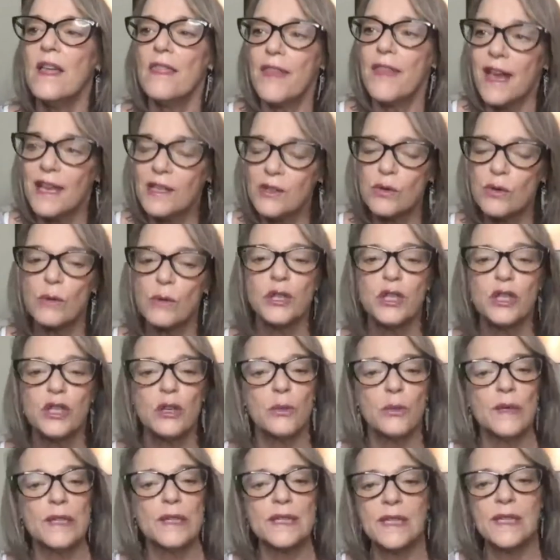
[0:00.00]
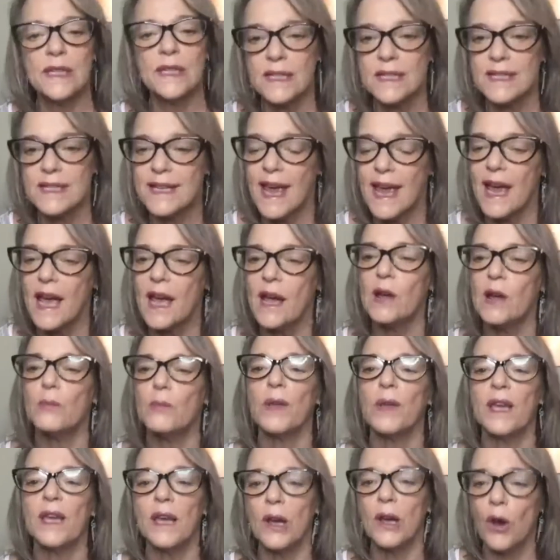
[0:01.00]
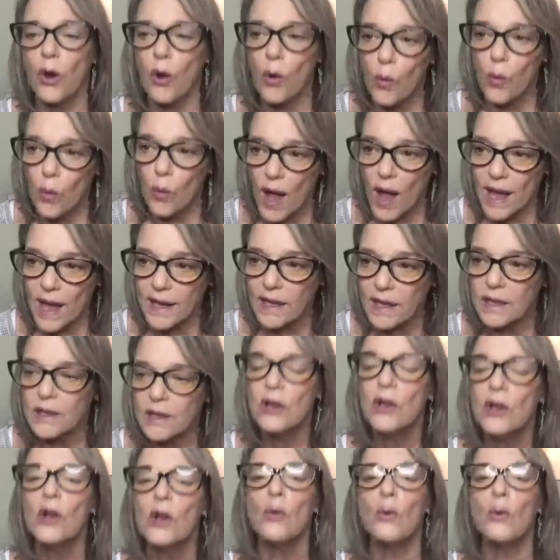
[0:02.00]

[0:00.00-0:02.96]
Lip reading: That's what we do. We sit down, we get quiet.